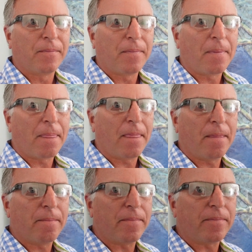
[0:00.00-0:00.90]
And
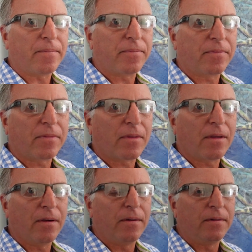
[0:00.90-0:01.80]
what caused
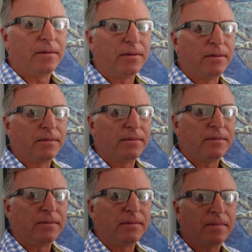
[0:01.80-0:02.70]
you
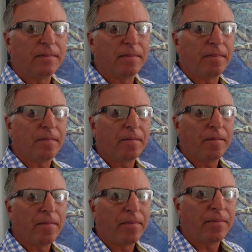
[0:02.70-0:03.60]
to paint
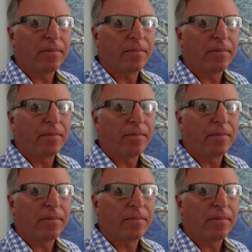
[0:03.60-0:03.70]
turtles?